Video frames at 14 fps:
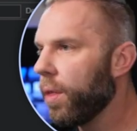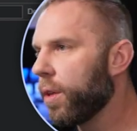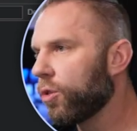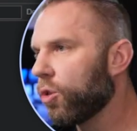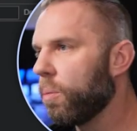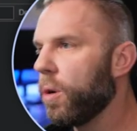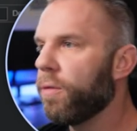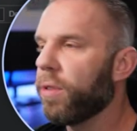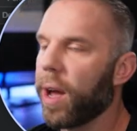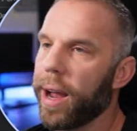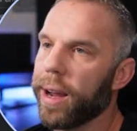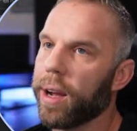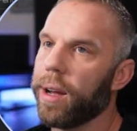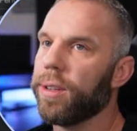this will move the
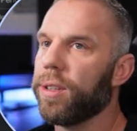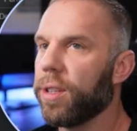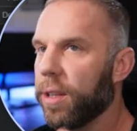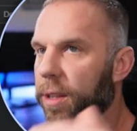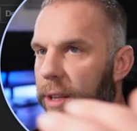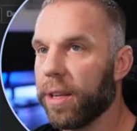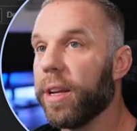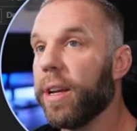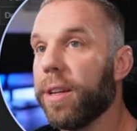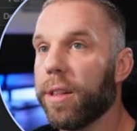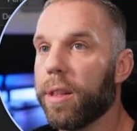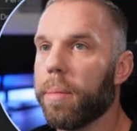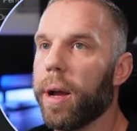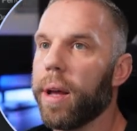icon to the end
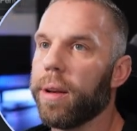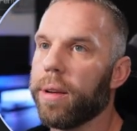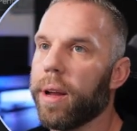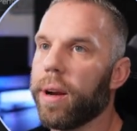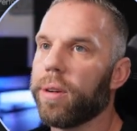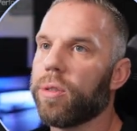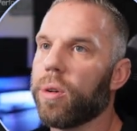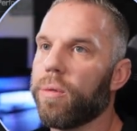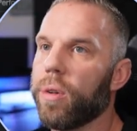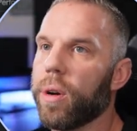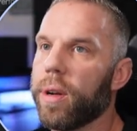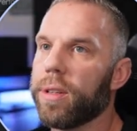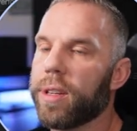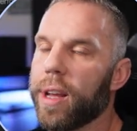of the button there. So if we
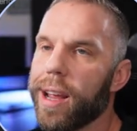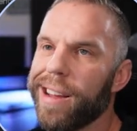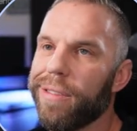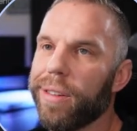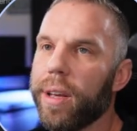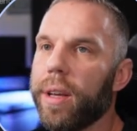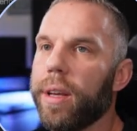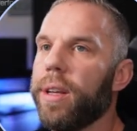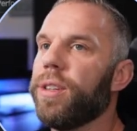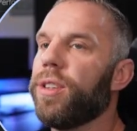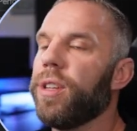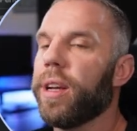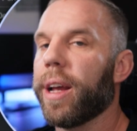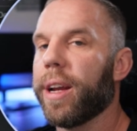go and save, you
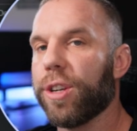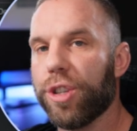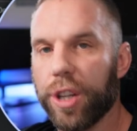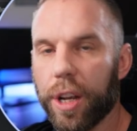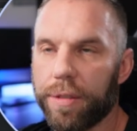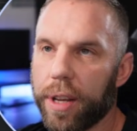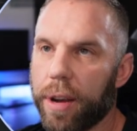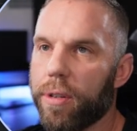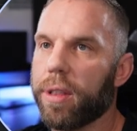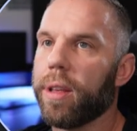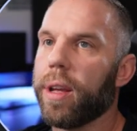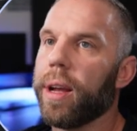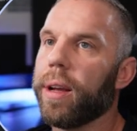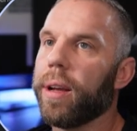see it kind of shifts
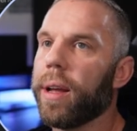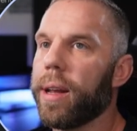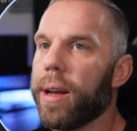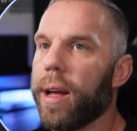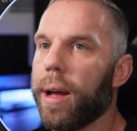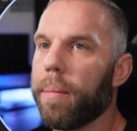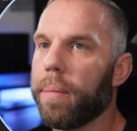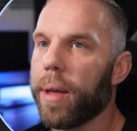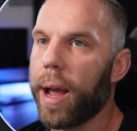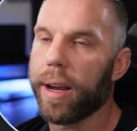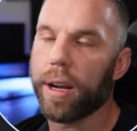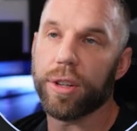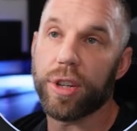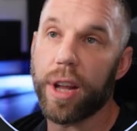everything and um, the
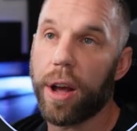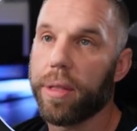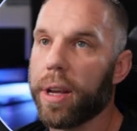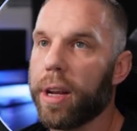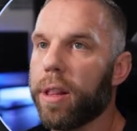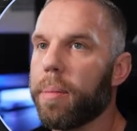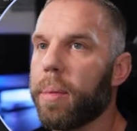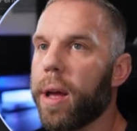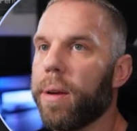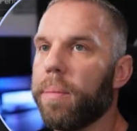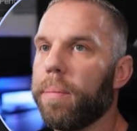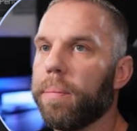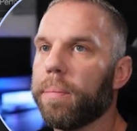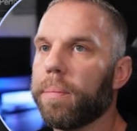icon's now at the end of the
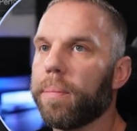button.